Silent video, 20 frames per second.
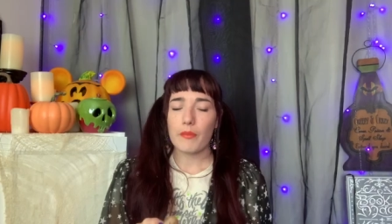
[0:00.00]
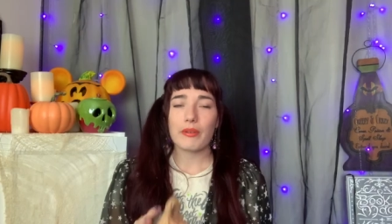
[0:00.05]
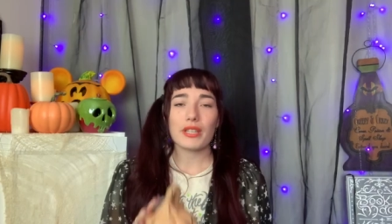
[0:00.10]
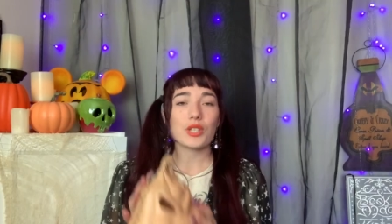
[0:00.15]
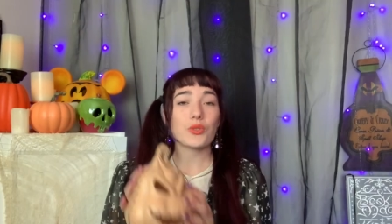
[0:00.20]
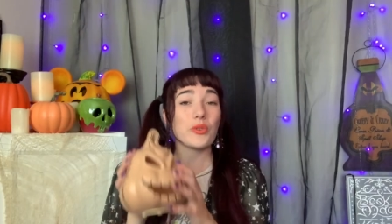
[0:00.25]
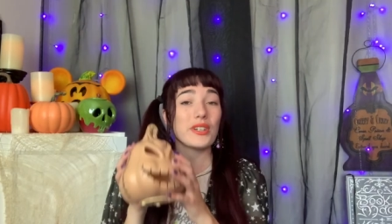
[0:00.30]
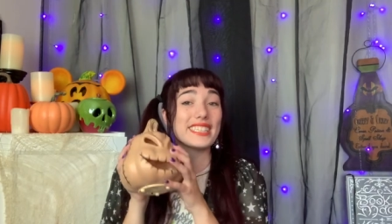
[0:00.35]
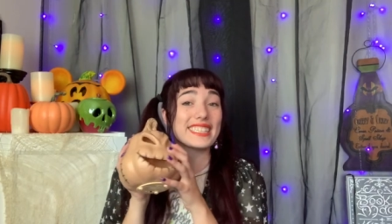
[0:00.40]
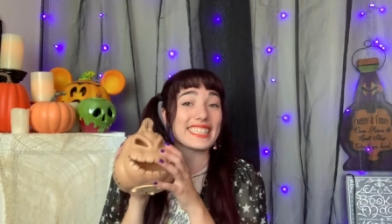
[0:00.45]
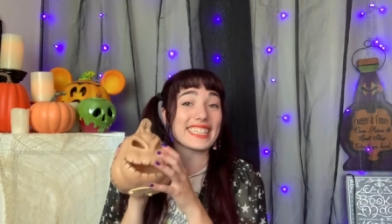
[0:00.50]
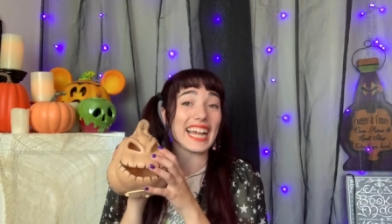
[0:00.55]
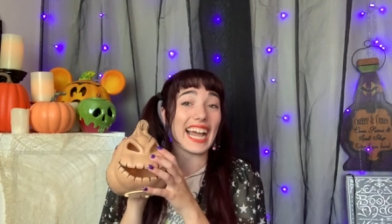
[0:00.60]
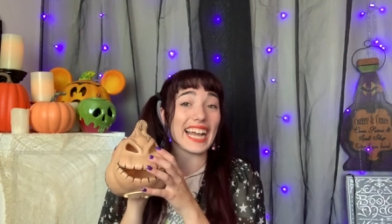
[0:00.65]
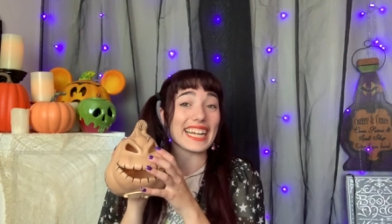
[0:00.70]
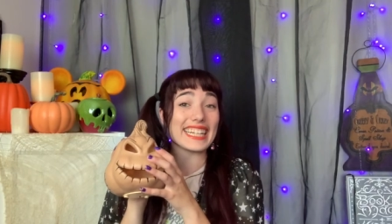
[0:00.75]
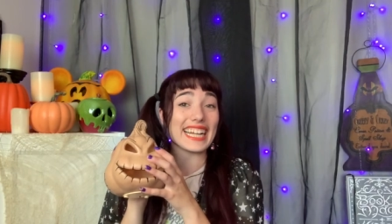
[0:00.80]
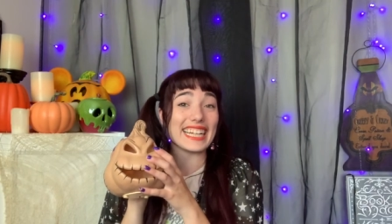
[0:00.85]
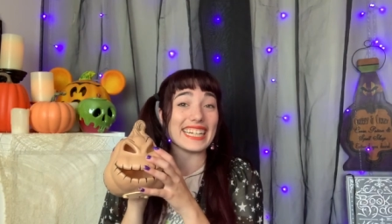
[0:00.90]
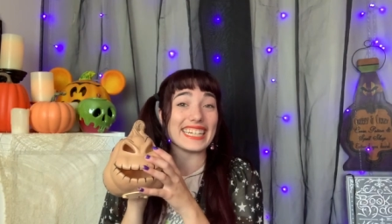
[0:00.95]
But this was
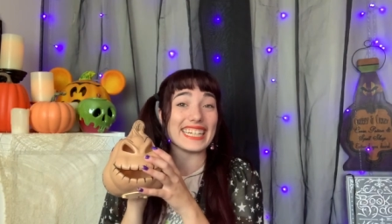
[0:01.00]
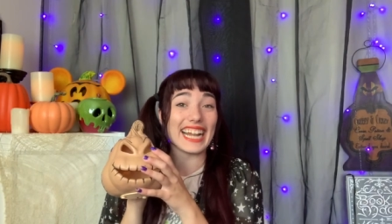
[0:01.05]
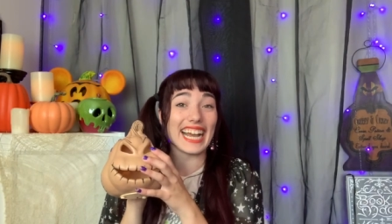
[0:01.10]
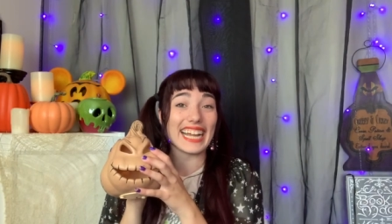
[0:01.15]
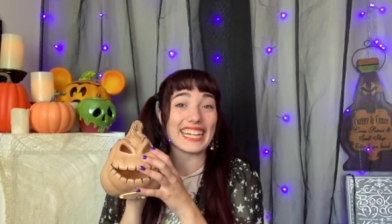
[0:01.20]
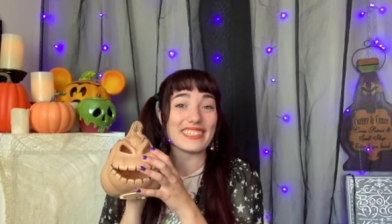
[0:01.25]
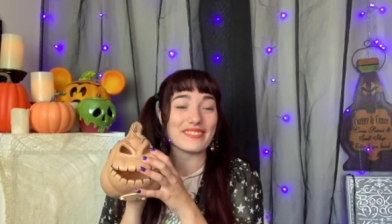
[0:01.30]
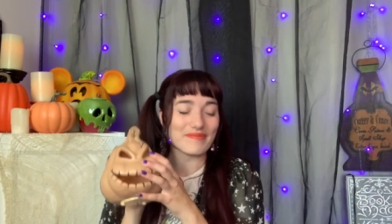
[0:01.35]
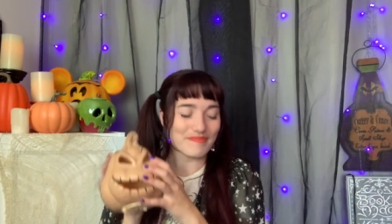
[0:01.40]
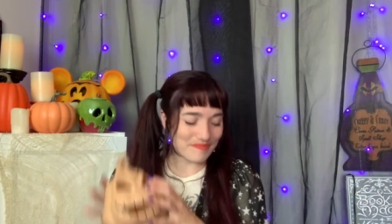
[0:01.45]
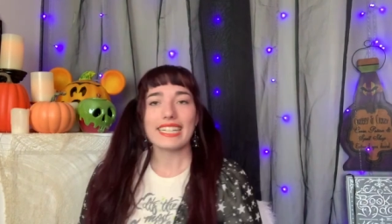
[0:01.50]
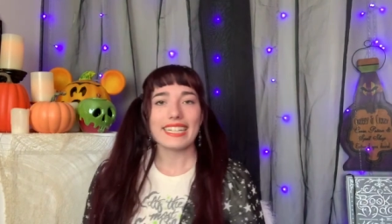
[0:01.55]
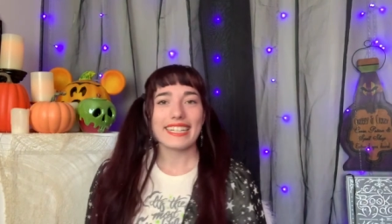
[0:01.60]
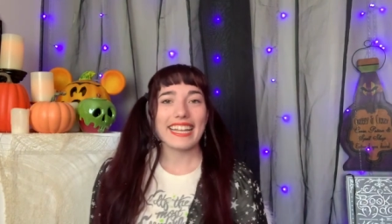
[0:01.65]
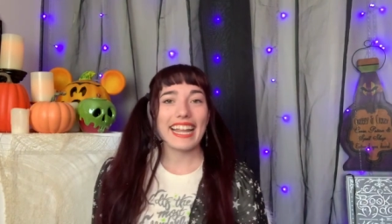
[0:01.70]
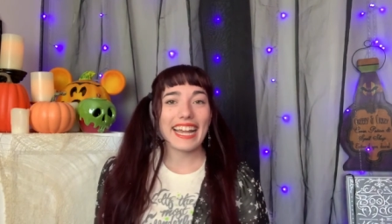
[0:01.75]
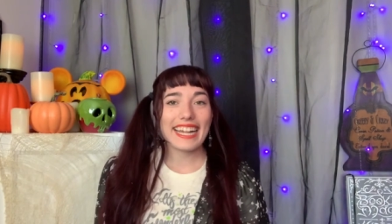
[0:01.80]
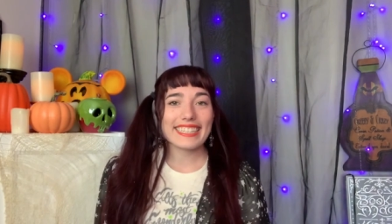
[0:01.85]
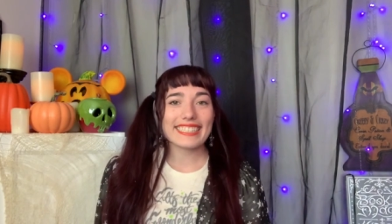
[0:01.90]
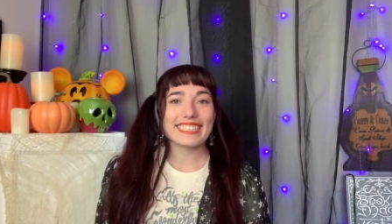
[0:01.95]
nine ninety-nine.
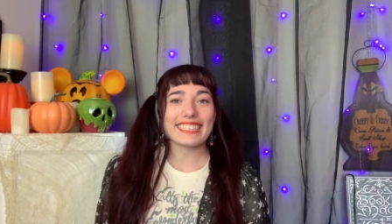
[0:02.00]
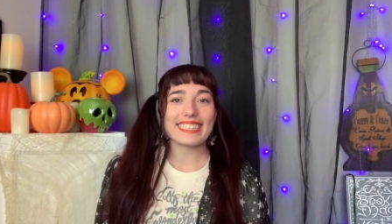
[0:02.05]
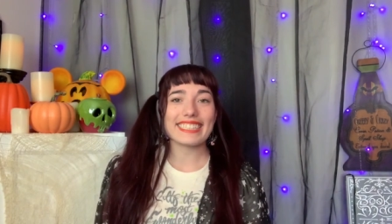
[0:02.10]
Next